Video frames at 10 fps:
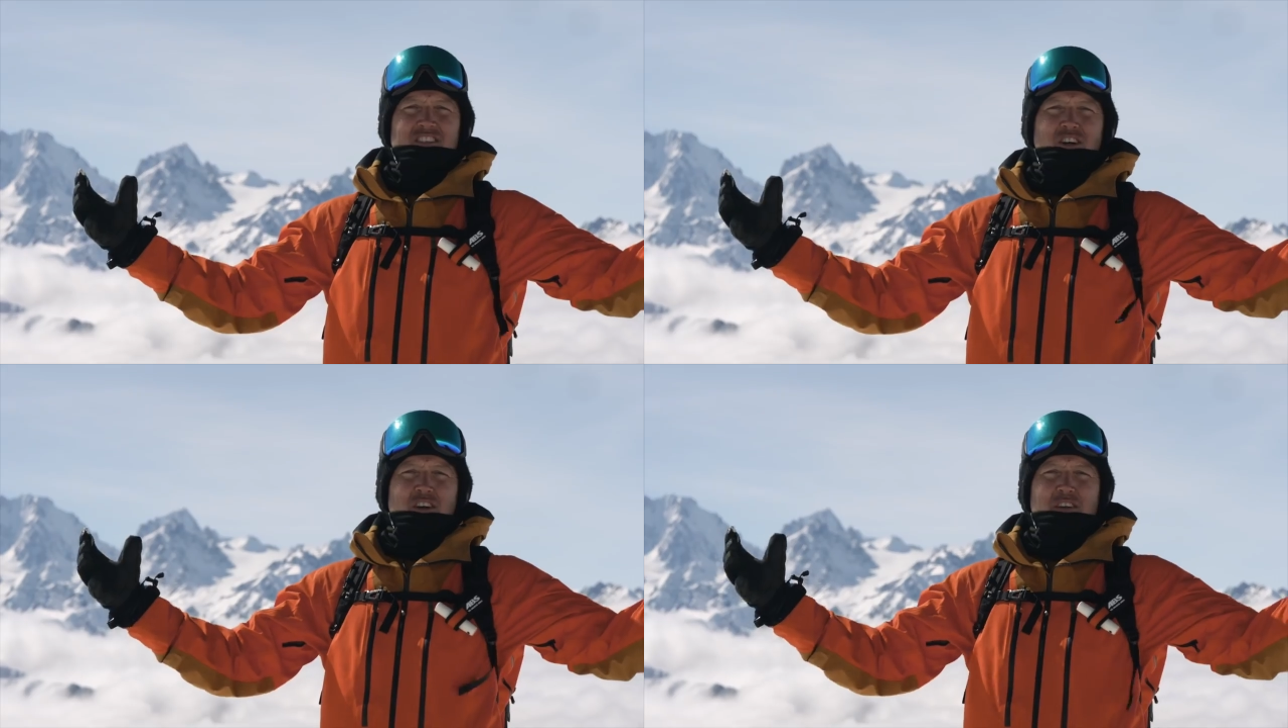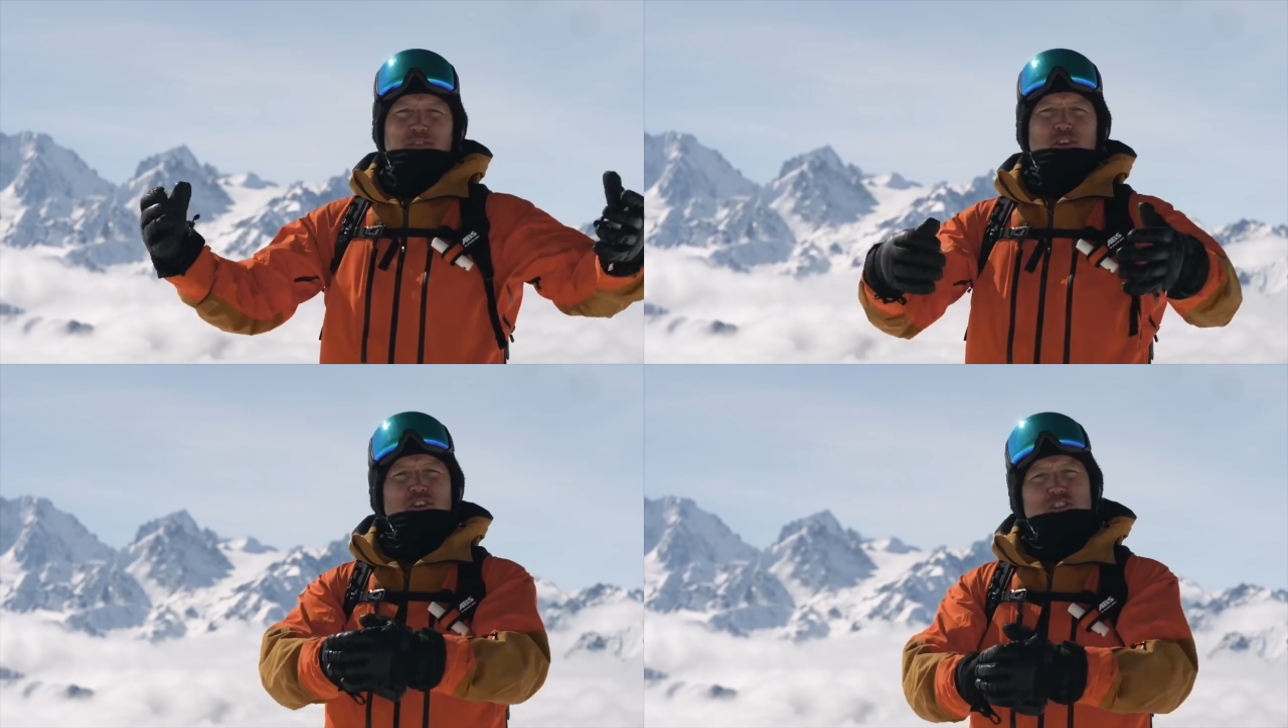So
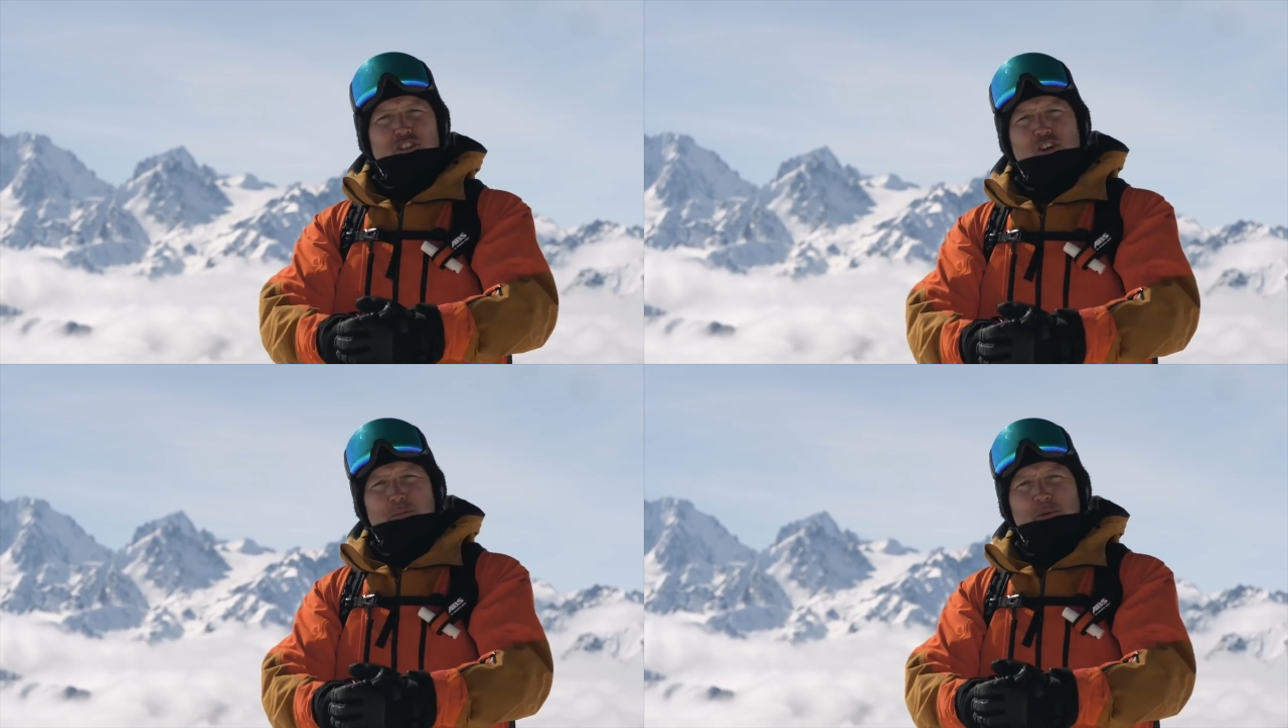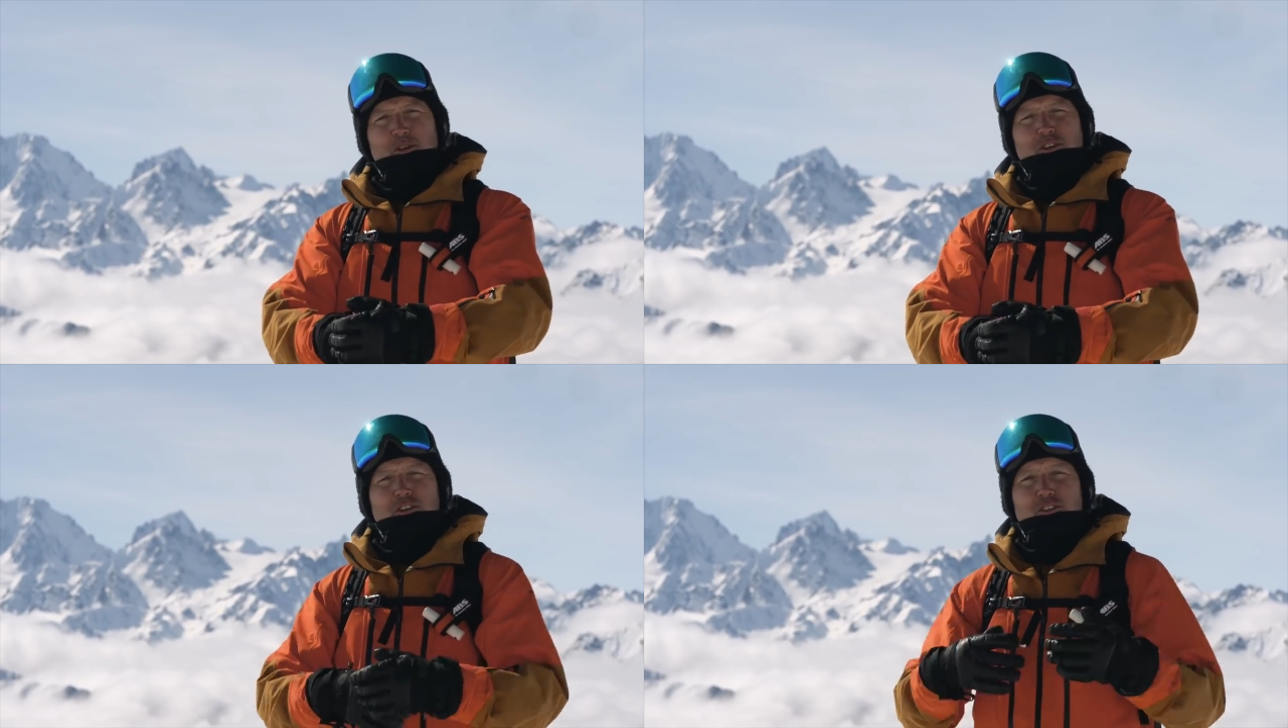if you're a
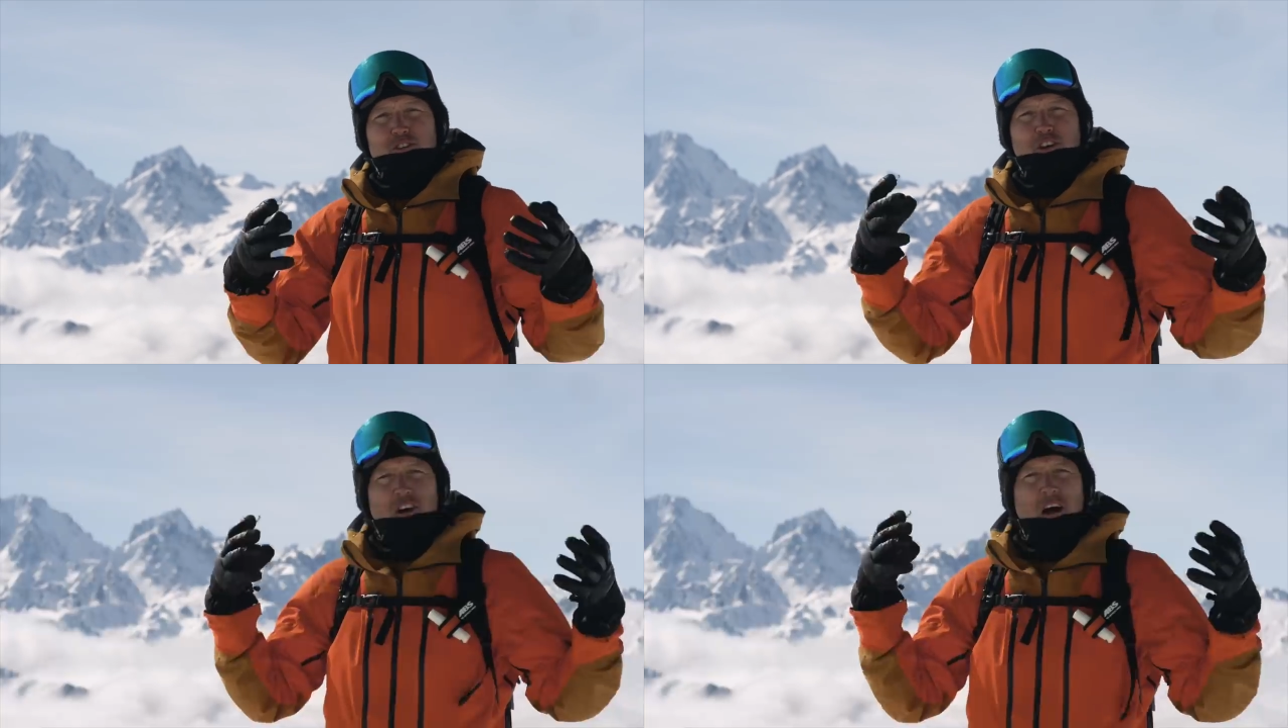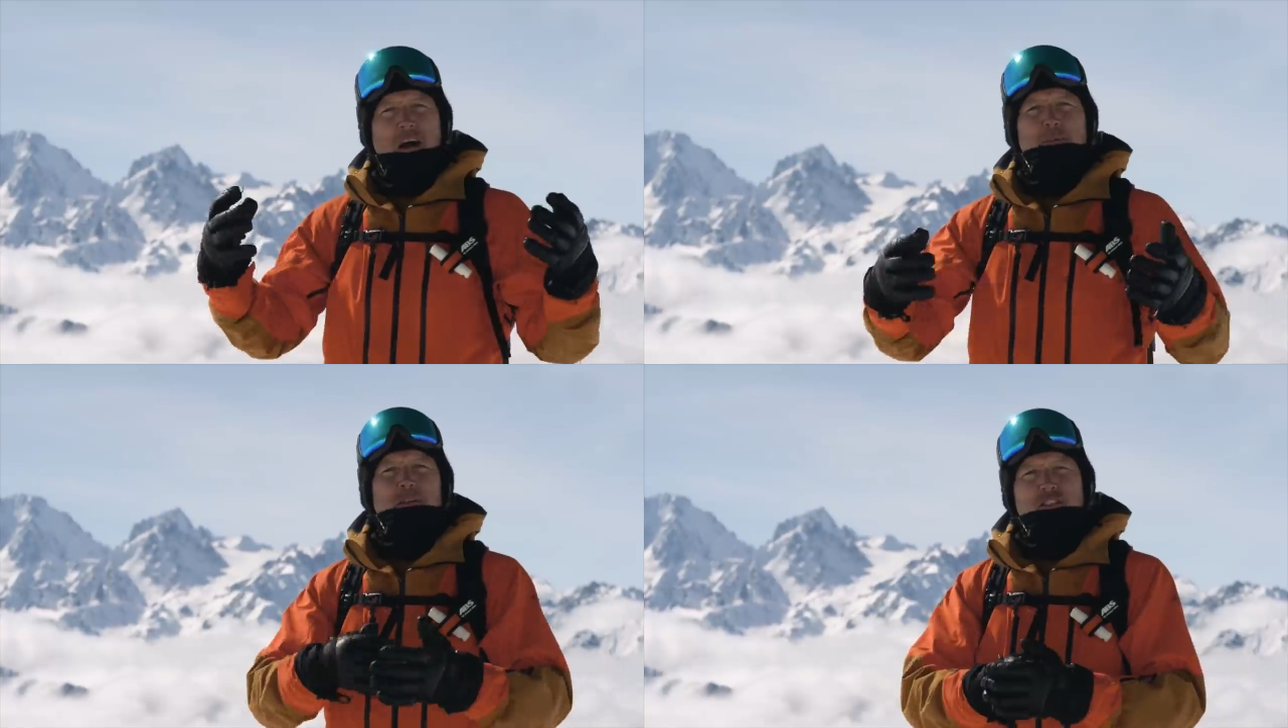snowboarder, you know
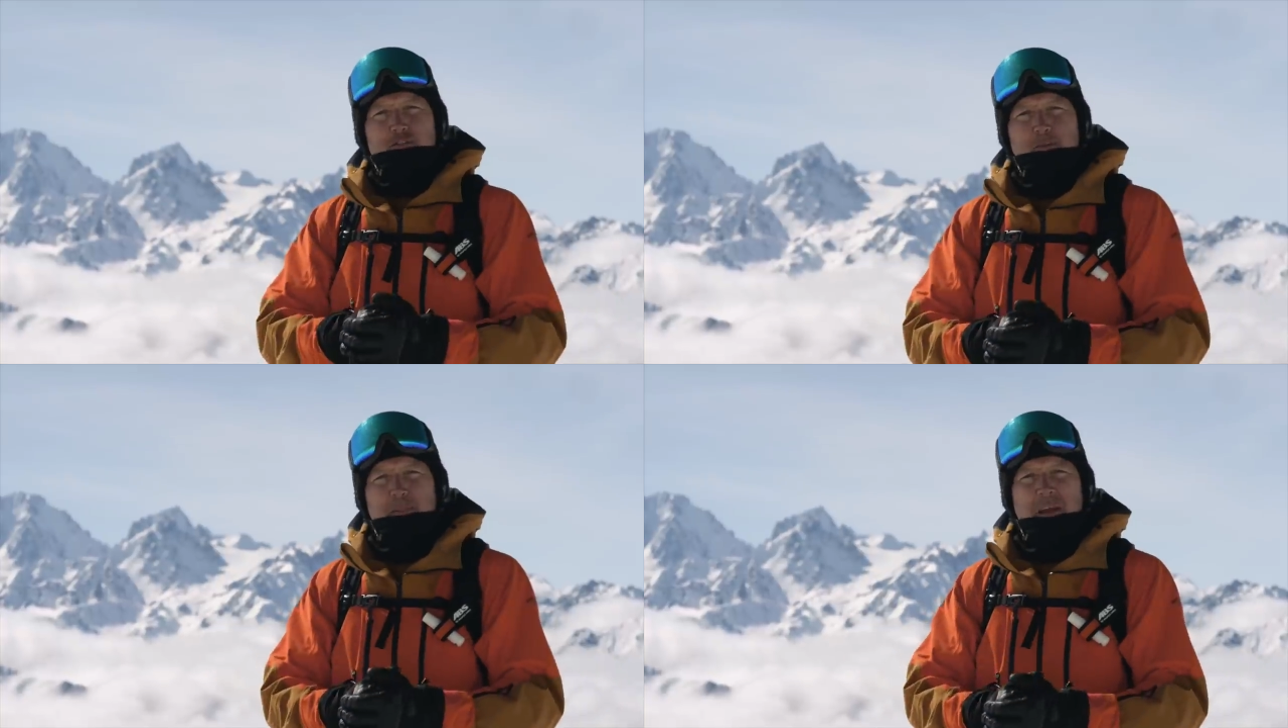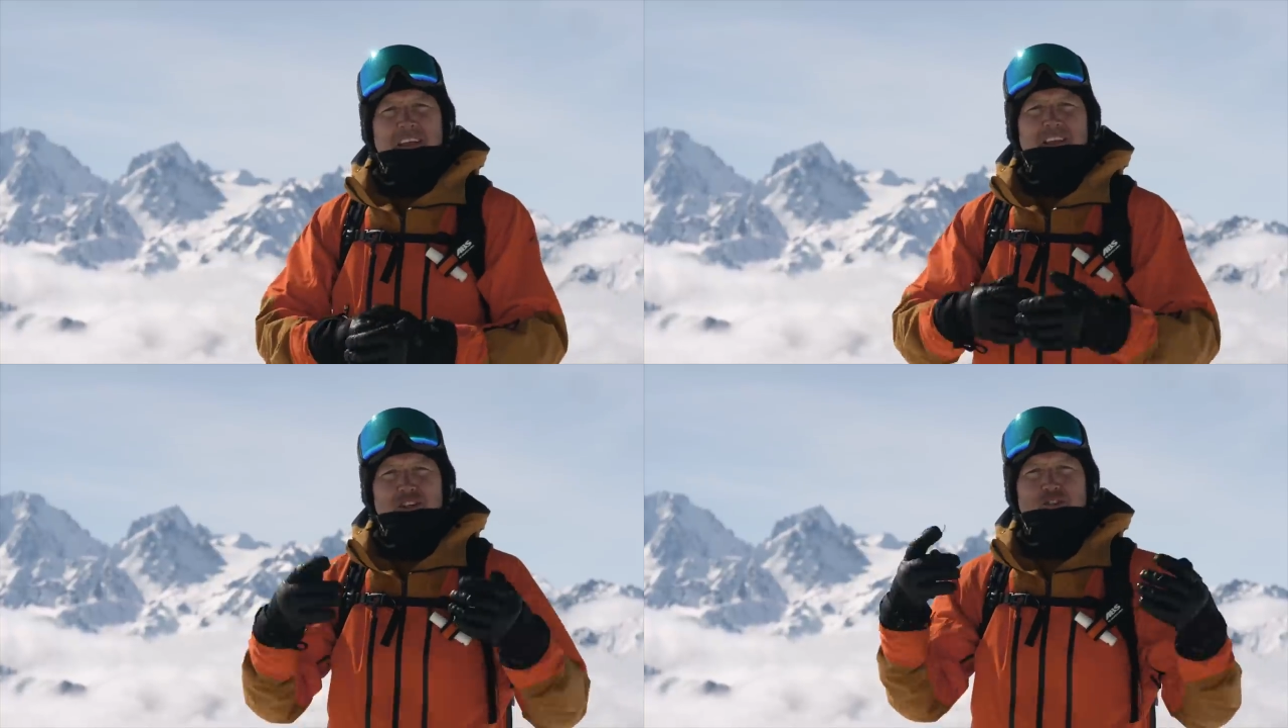how much of a
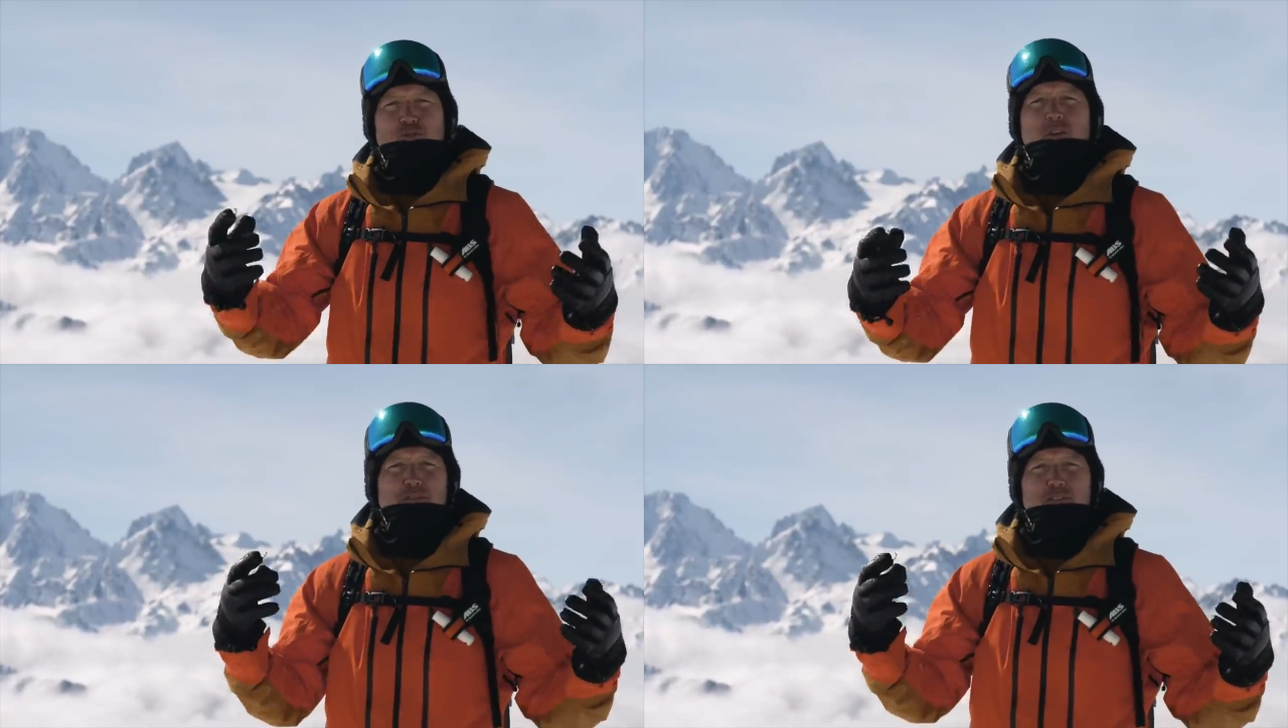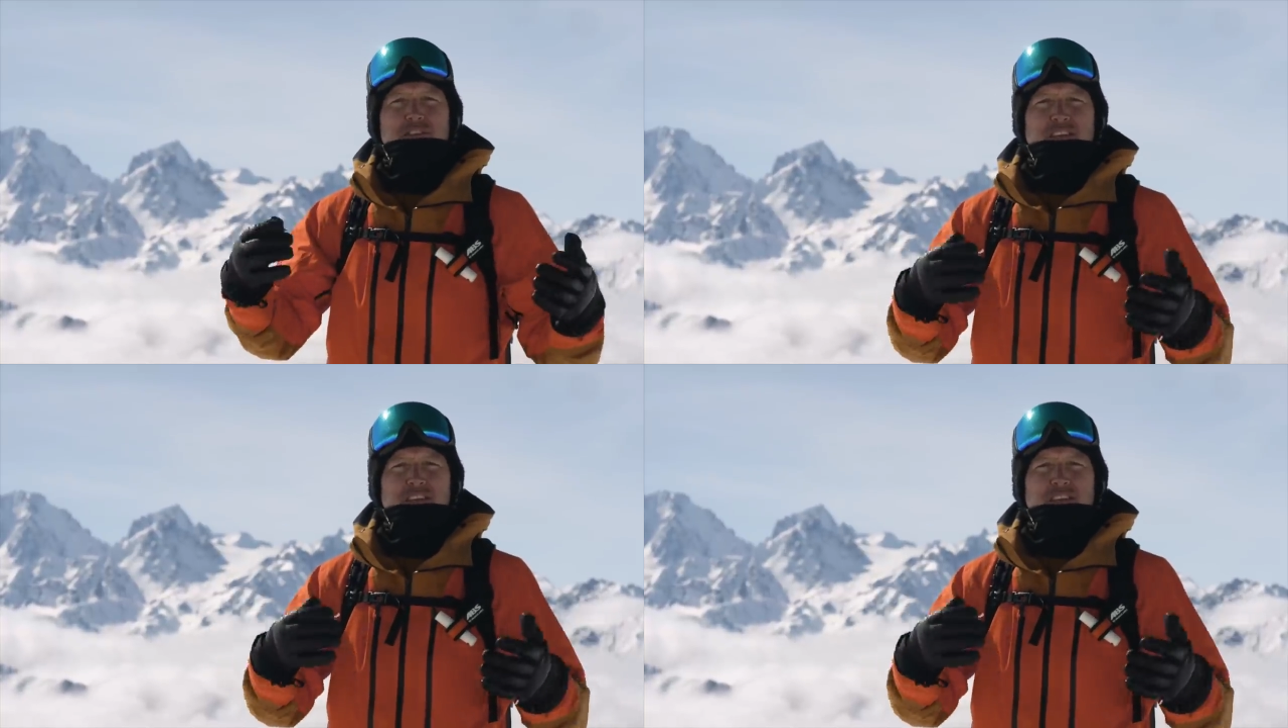pain a traverse